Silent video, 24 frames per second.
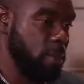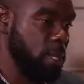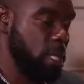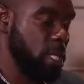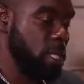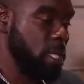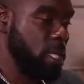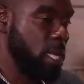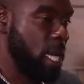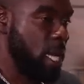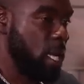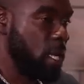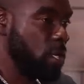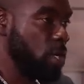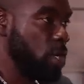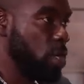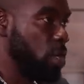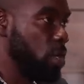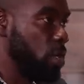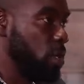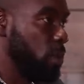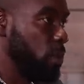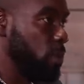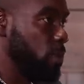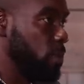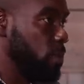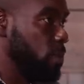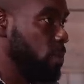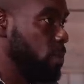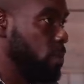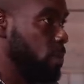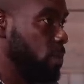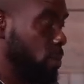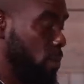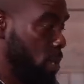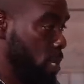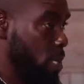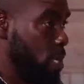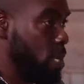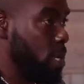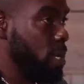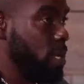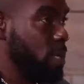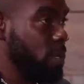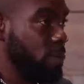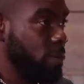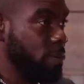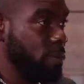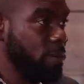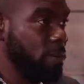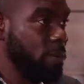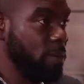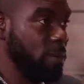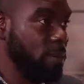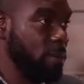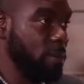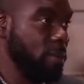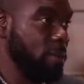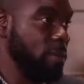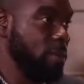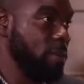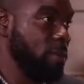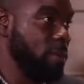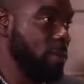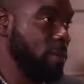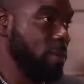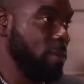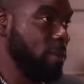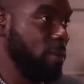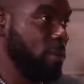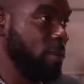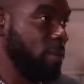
the, song appearance done. song there. Yeah. Hit